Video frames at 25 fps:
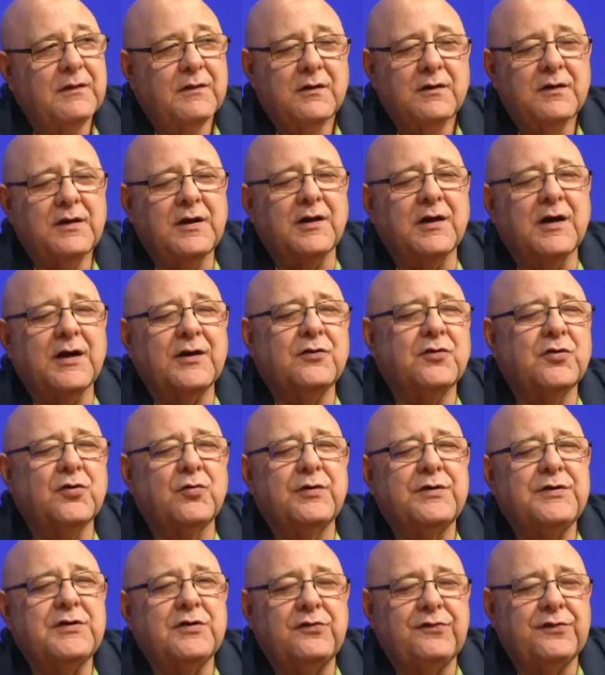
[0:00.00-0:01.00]
you're not
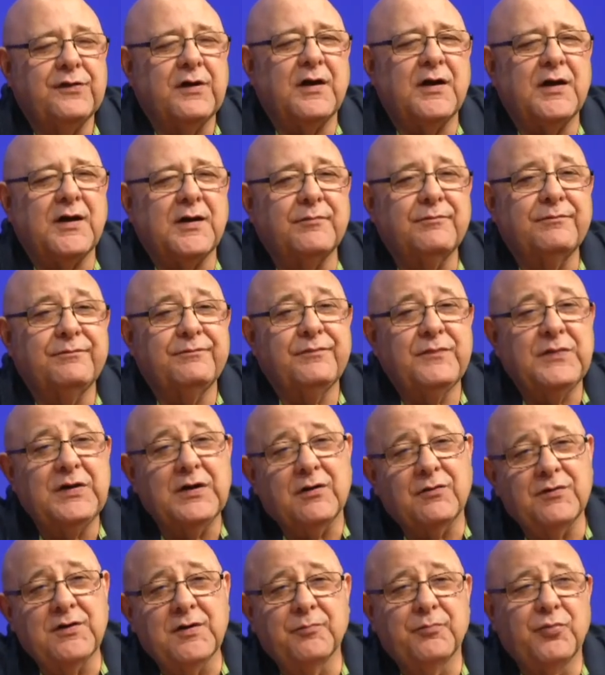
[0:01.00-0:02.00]
doing your job, you
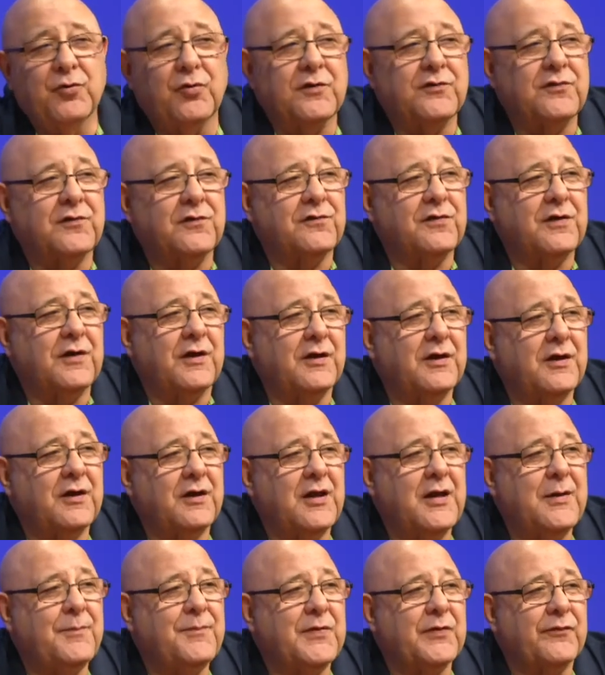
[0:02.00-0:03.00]
know, your boss isn't going to
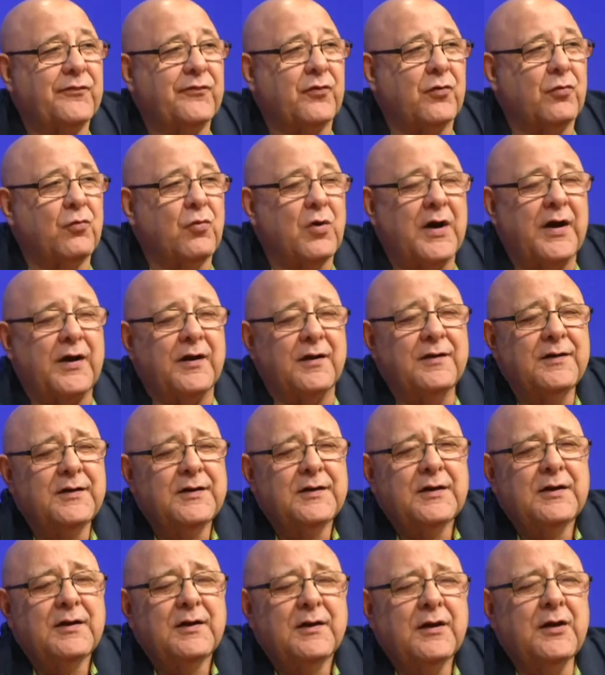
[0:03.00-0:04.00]
keep you for a while.
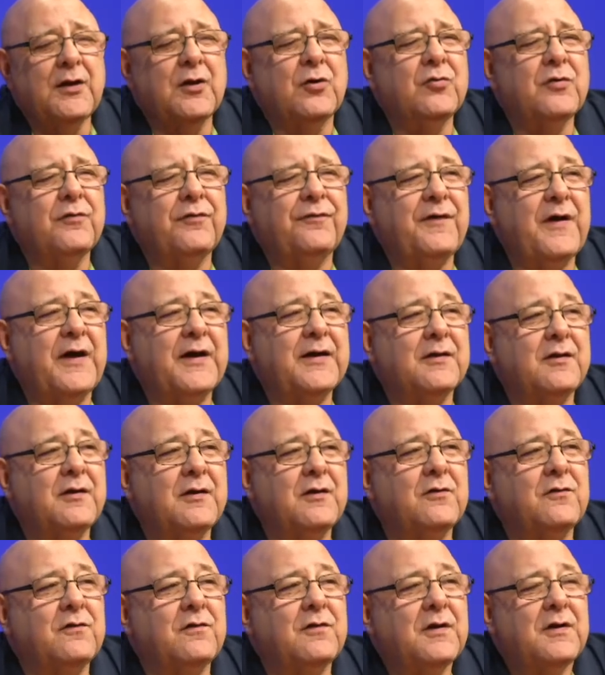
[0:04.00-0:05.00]
You know, the fact
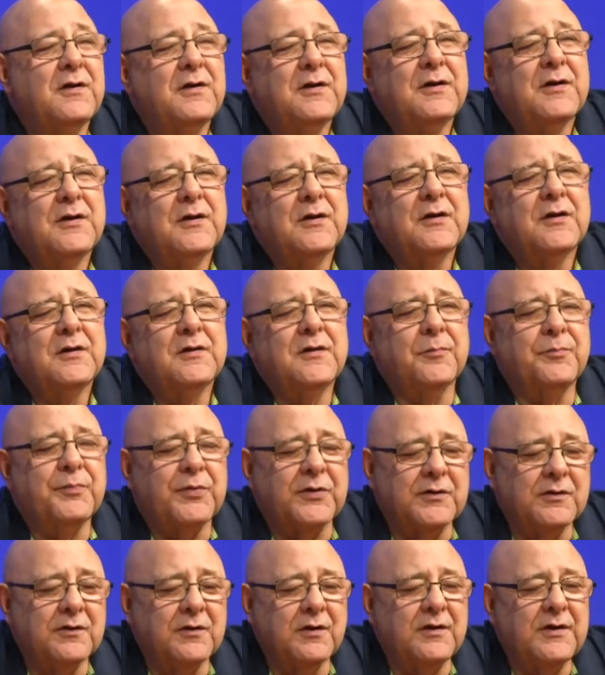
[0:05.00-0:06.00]
is, the
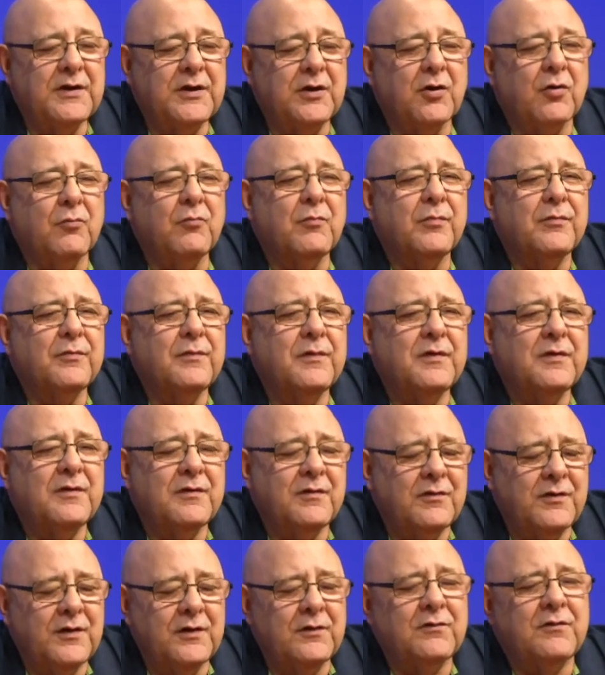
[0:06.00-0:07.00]
pol- you know,
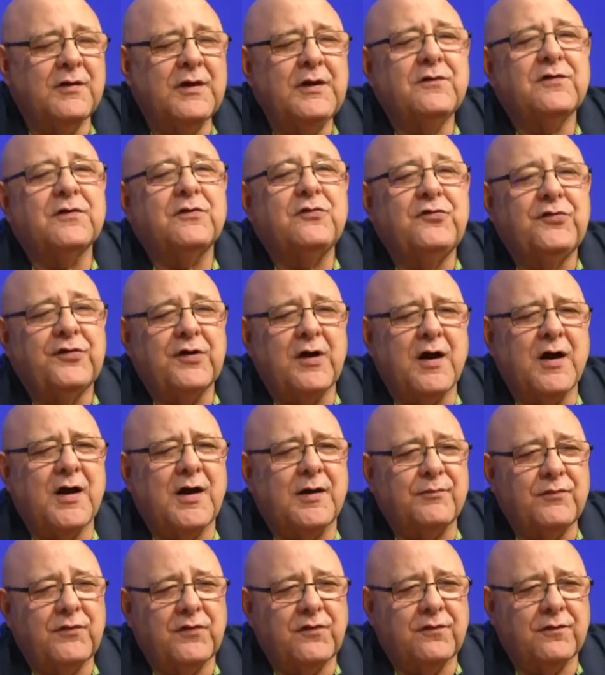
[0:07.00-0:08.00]
th- these are
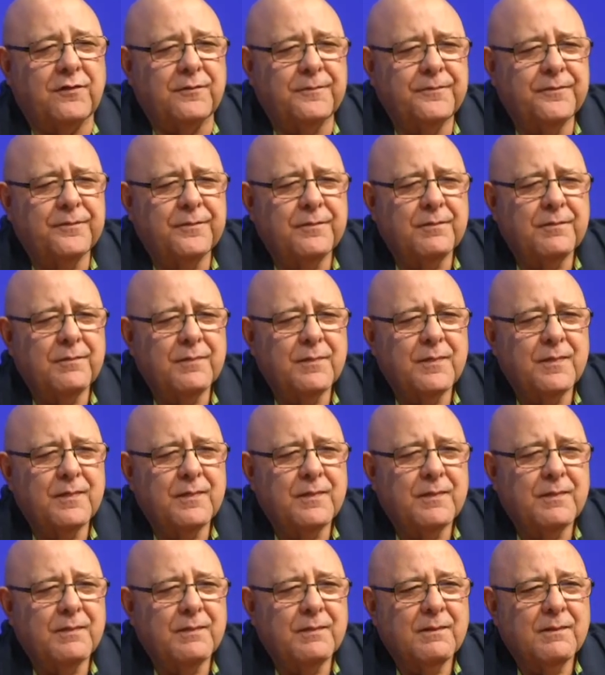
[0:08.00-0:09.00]
jobs
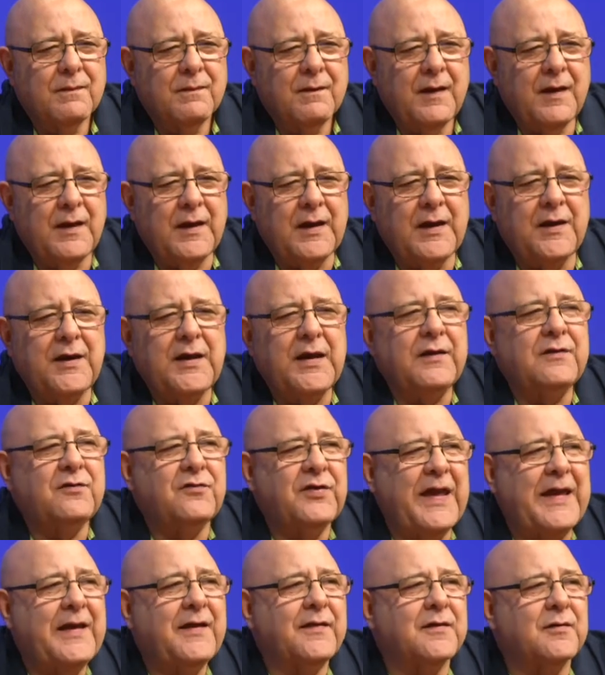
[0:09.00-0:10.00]
and they
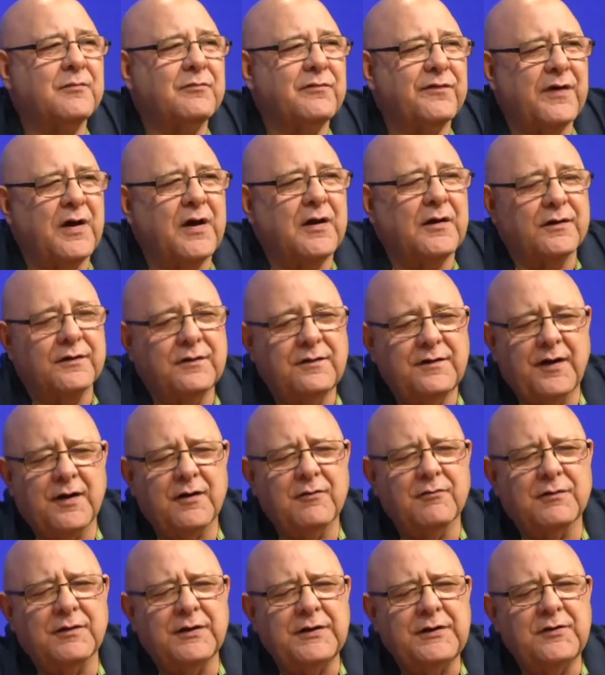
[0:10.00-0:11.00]
take them
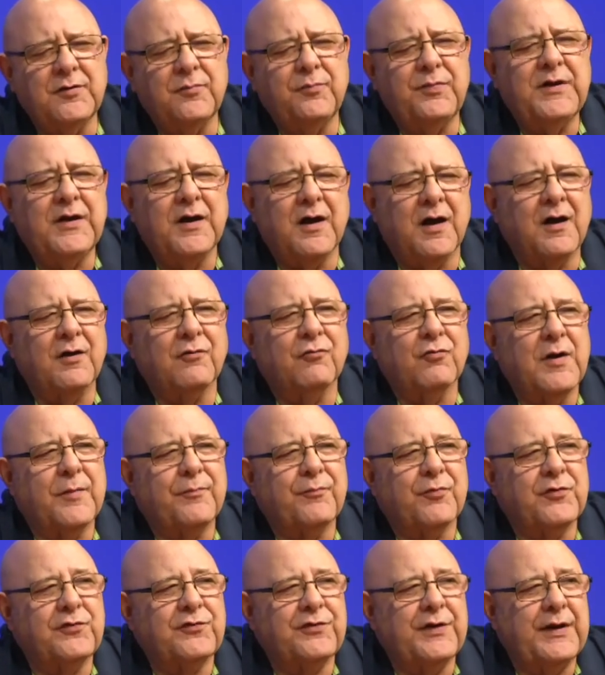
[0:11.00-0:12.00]
voluntarily to be our
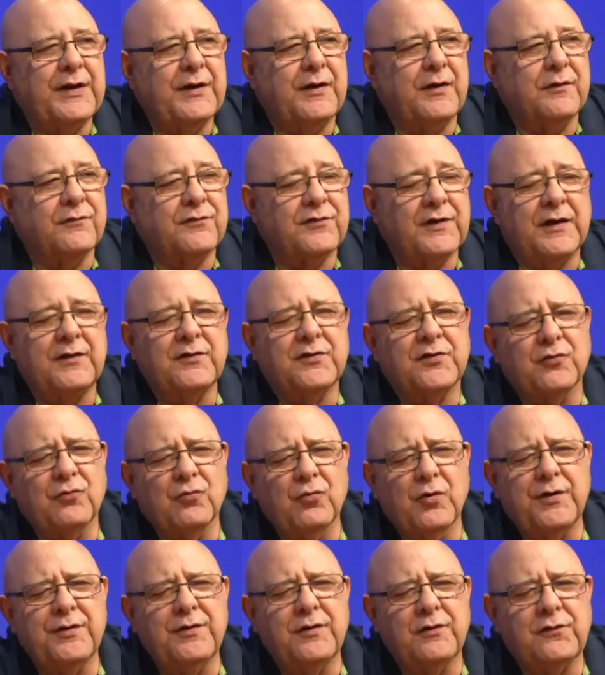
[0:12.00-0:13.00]
representatives and to
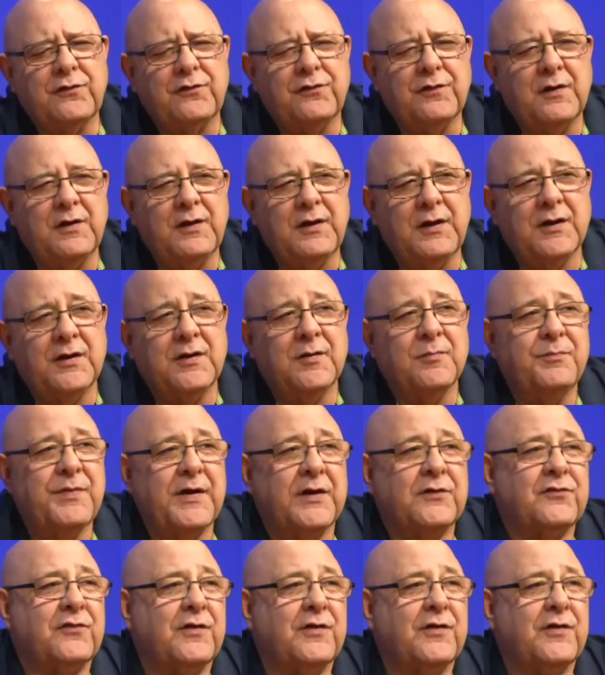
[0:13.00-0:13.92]
run this city in the best